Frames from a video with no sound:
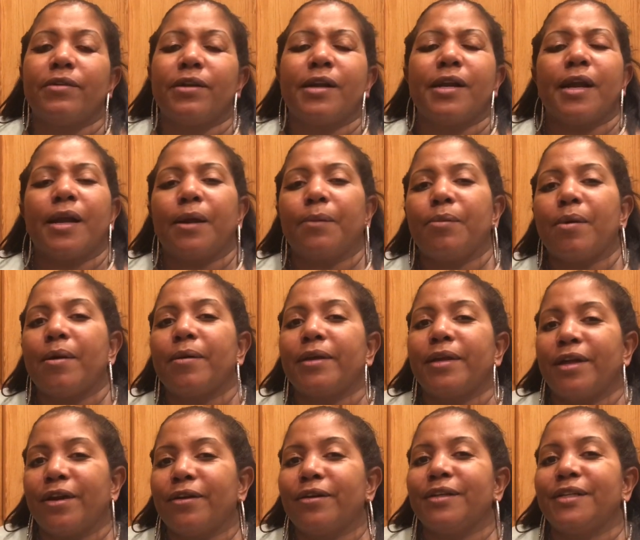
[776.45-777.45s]
and I could probably
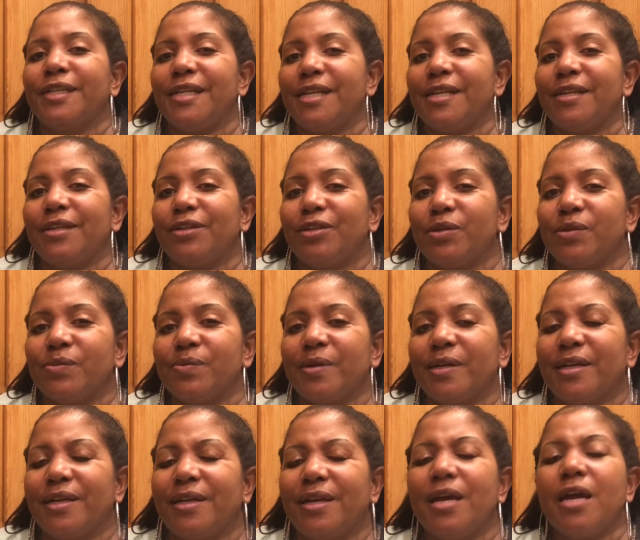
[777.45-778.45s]
guarantee that you
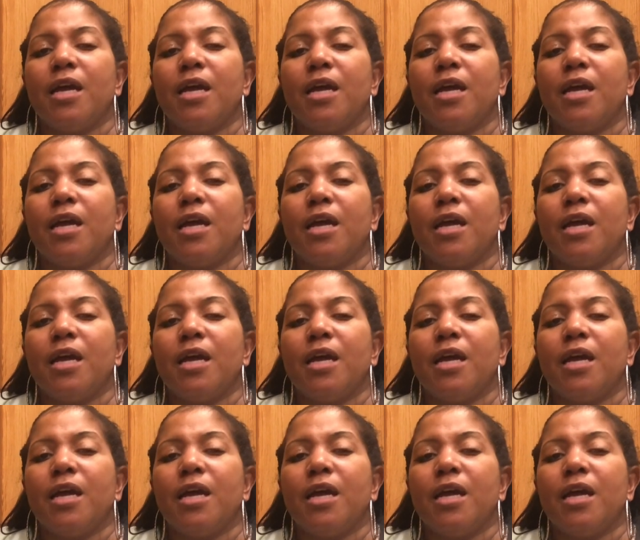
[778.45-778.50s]
will.